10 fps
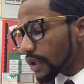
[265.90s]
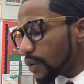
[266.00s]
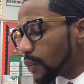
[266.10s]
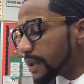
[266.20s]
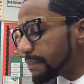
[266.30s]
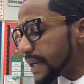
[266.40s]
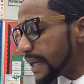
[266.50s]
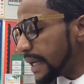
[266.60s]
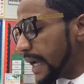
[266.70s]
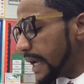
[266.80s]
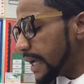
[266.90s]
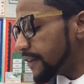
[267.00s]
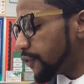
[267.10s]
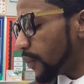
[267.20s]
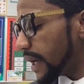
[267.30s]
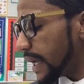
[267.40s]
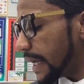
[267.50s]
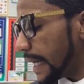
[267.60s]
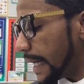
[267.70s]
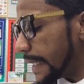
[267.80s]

would be if we